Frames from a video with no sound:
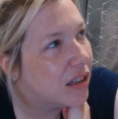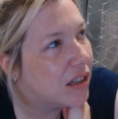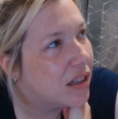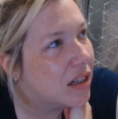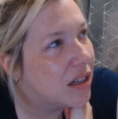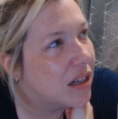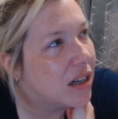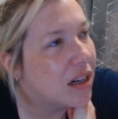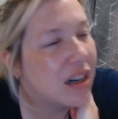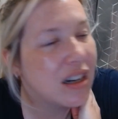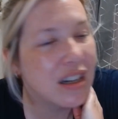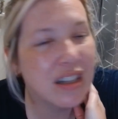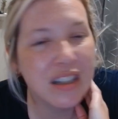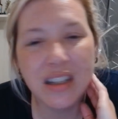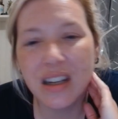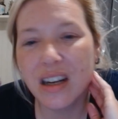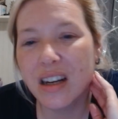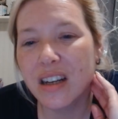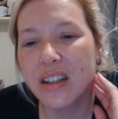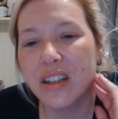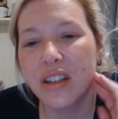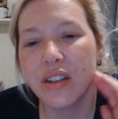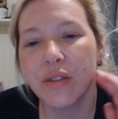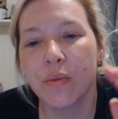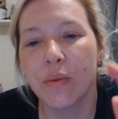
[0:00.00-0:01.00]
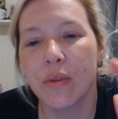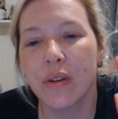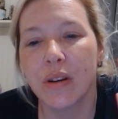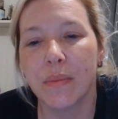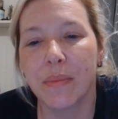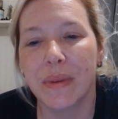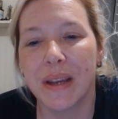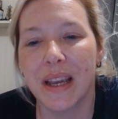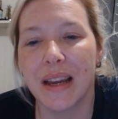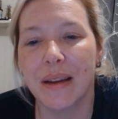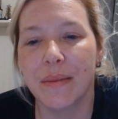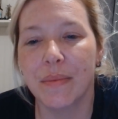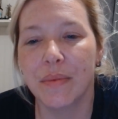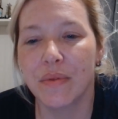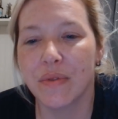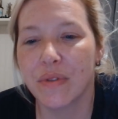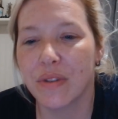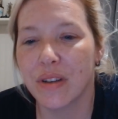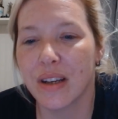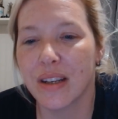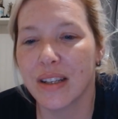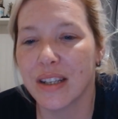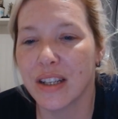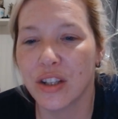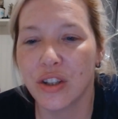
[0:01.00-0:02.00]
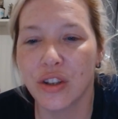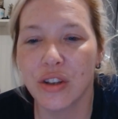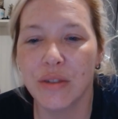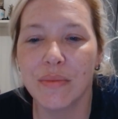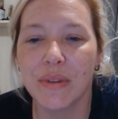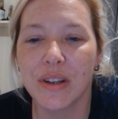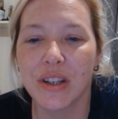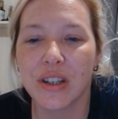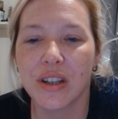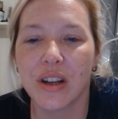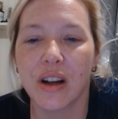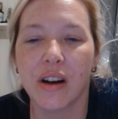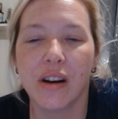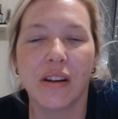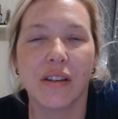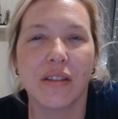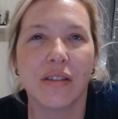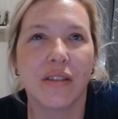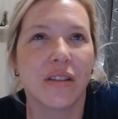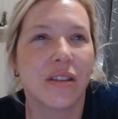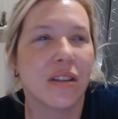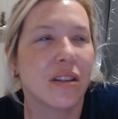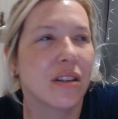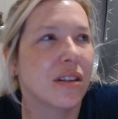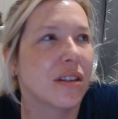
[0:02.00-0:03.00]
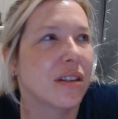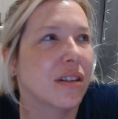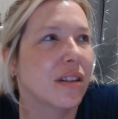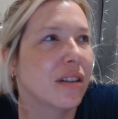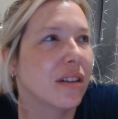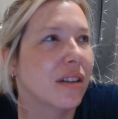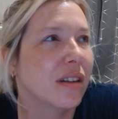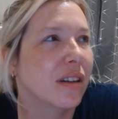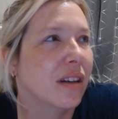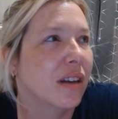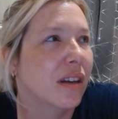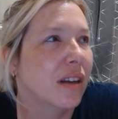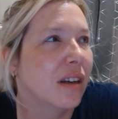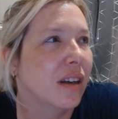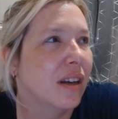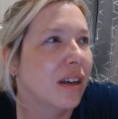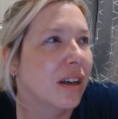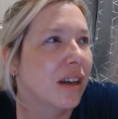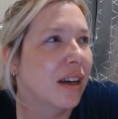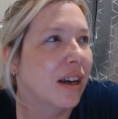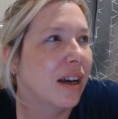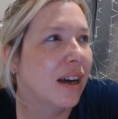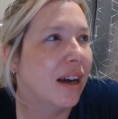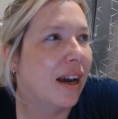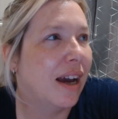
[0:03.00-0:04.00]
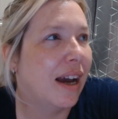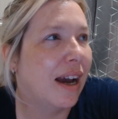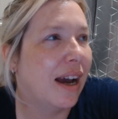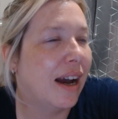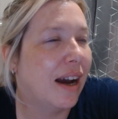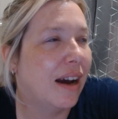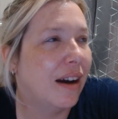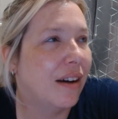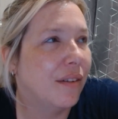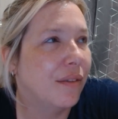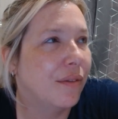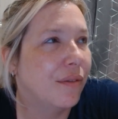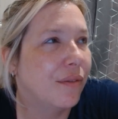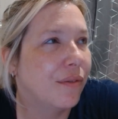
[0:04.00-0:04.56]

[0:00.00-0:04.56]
I just want to be able to. Is it too much to ask to have